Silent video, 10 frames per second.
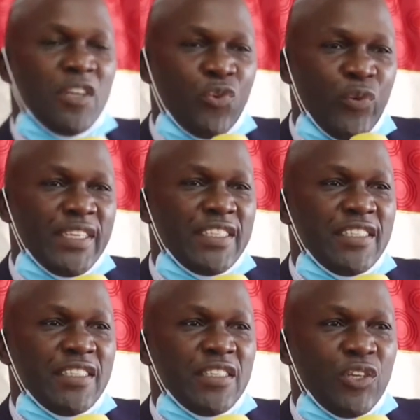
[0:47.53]

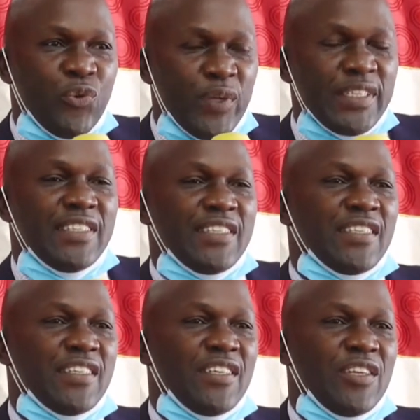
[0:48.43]
2020.
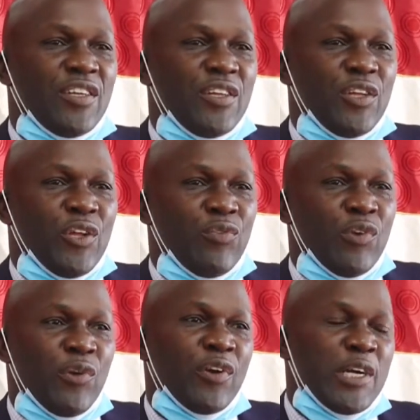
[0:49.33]
You
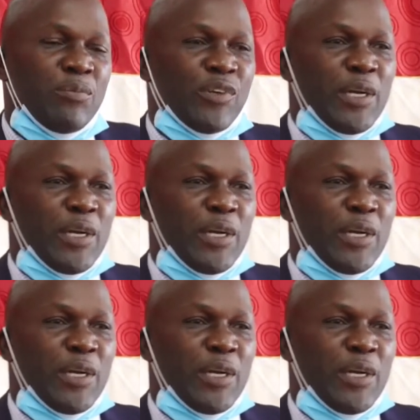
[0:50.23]
are welcome to